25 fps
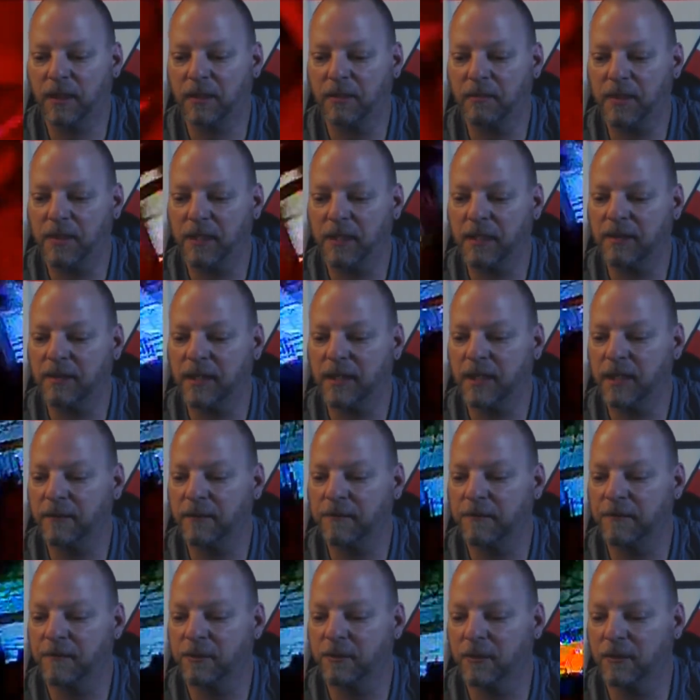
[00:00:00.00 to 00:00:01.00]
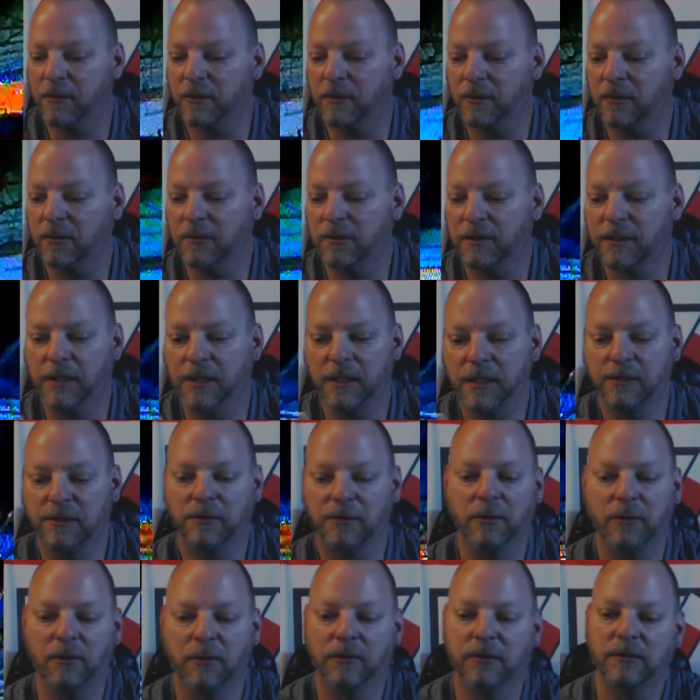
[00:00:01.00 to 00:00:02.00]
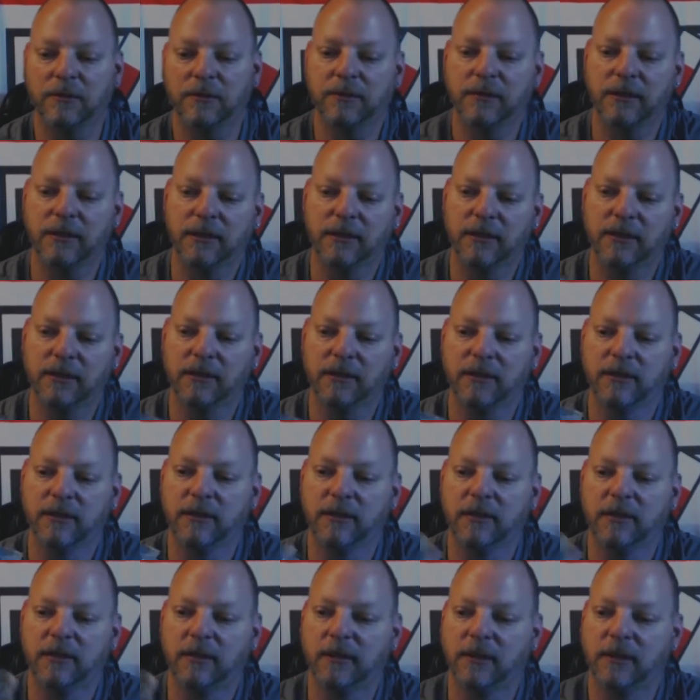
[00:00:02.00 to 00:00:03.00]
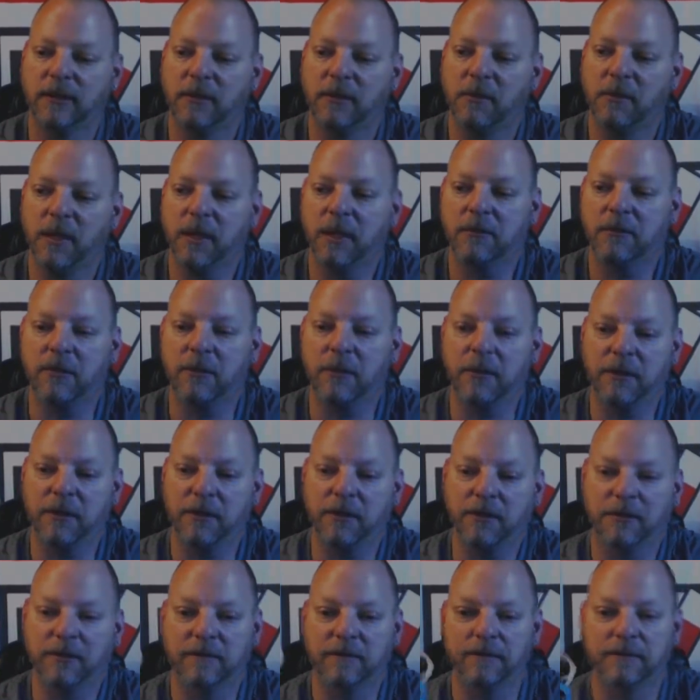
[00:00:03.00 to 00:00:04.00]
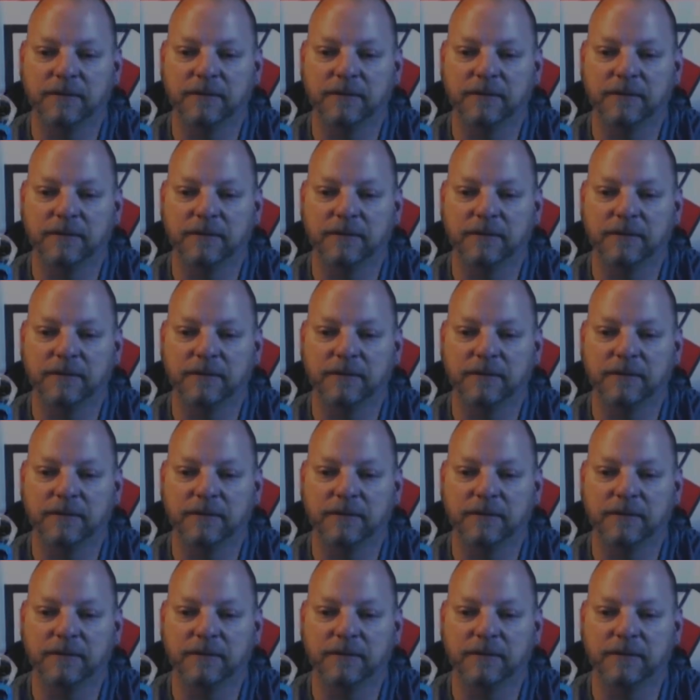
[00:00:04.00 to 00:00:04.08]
big thing for indoor micro racing.